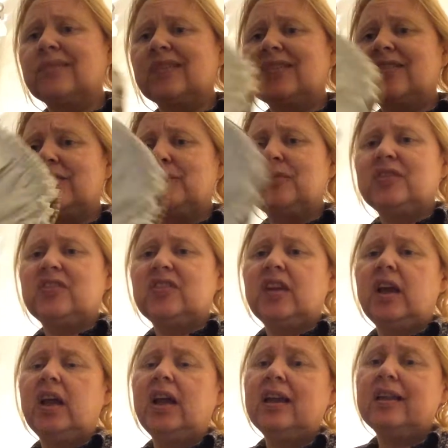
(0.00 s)
So this
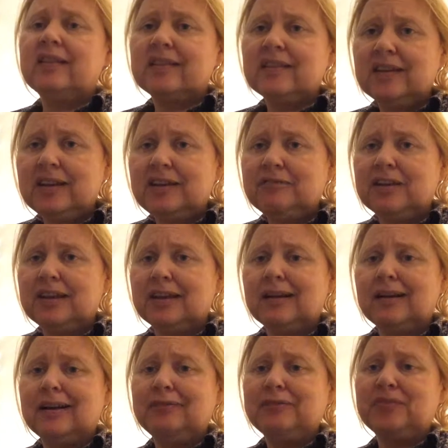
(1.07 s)
evening
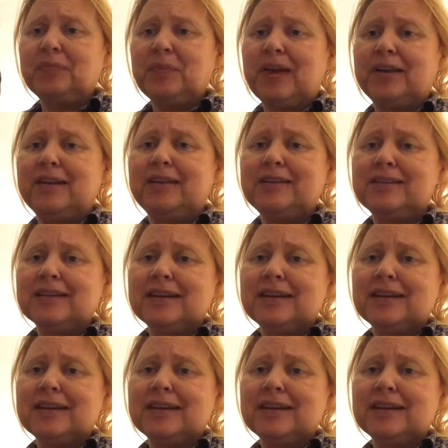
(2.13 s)
I have spent